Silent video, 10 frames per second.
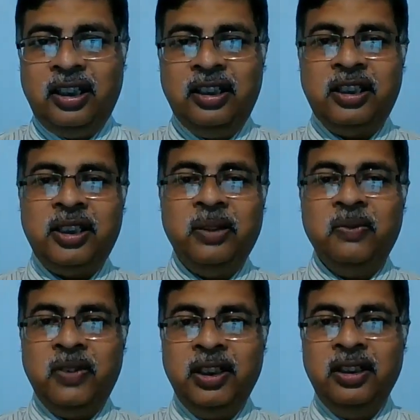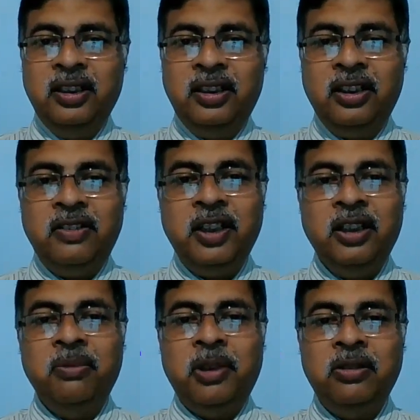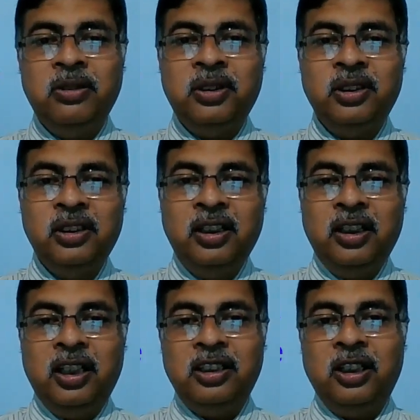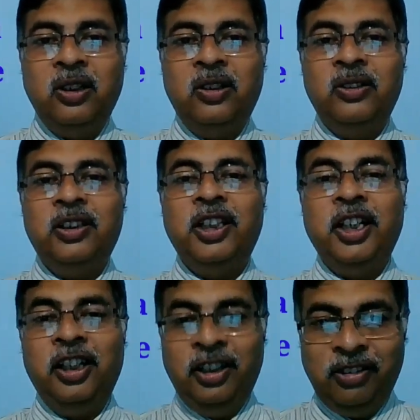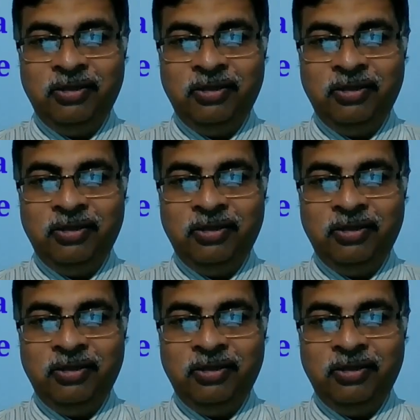In the same way, the real mouse has a long tail.